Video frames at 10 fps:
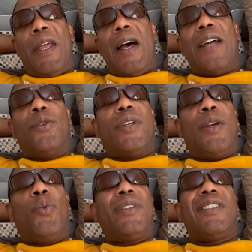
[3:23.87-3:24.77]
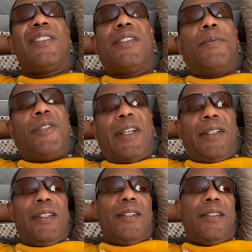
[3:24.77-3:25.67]
I don't care what the subject
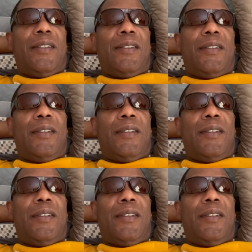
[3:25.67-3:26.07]
is.